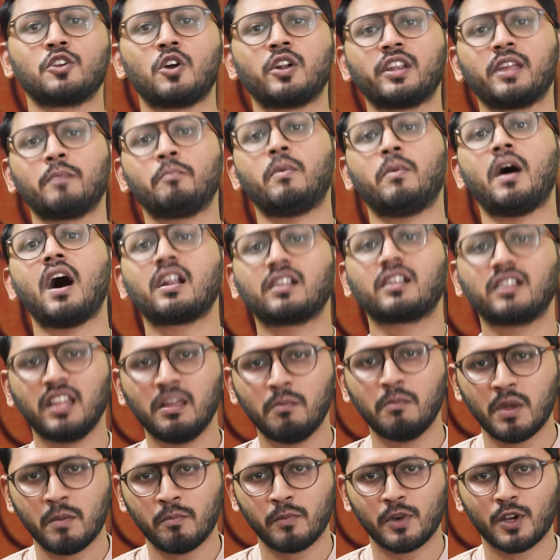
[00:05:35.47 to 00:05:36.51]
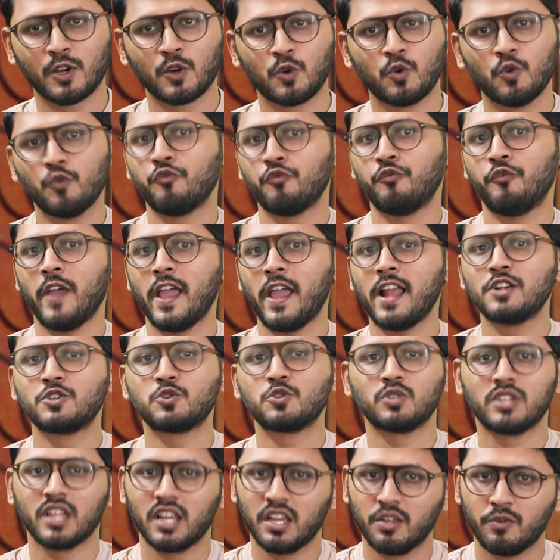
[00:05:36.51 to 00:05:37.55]
not a party member, who failed
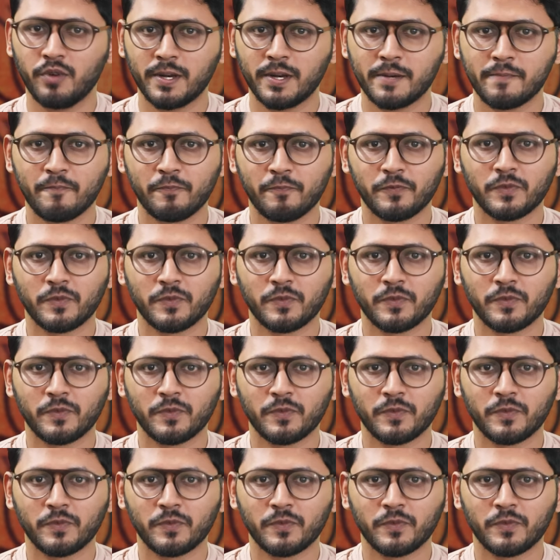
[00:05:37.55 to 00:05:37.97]
to deliver.